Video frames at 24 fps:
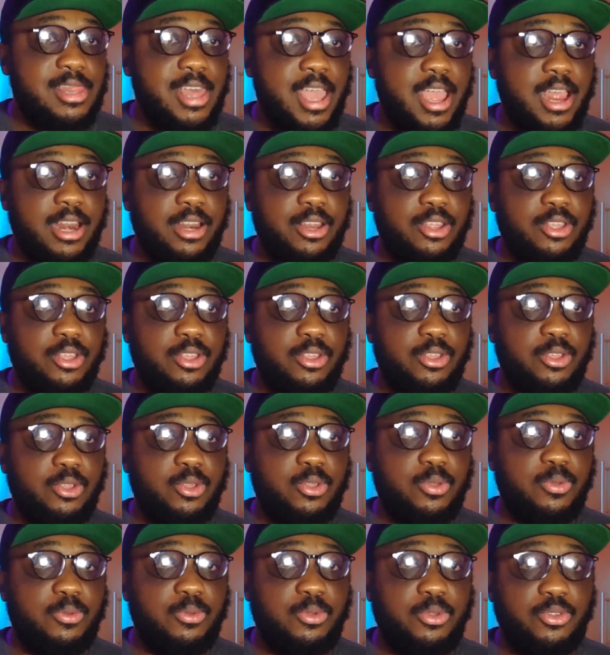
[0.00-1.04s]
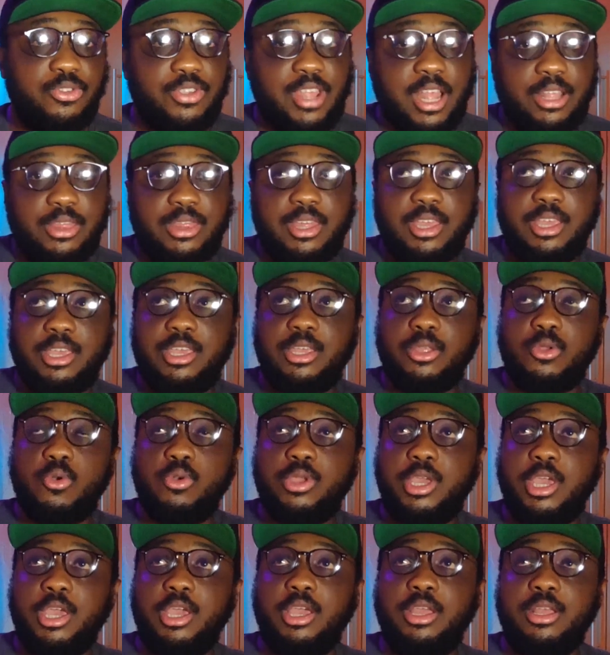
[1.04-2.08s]
then you start thinking,
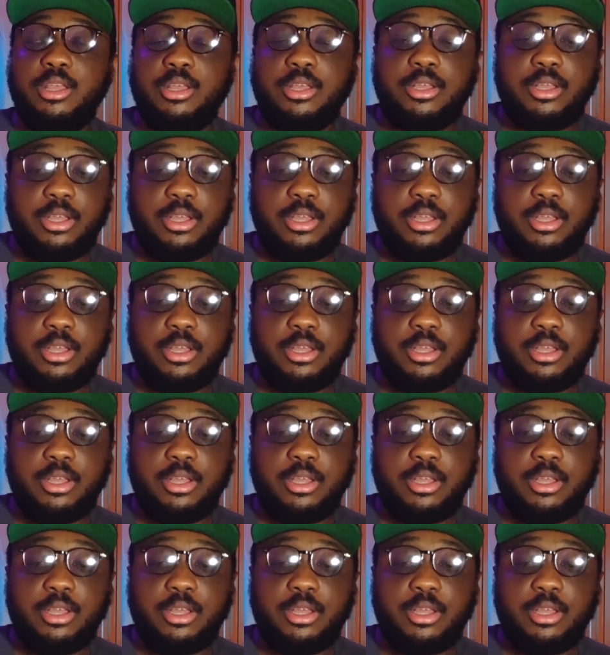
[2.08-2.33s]
okay,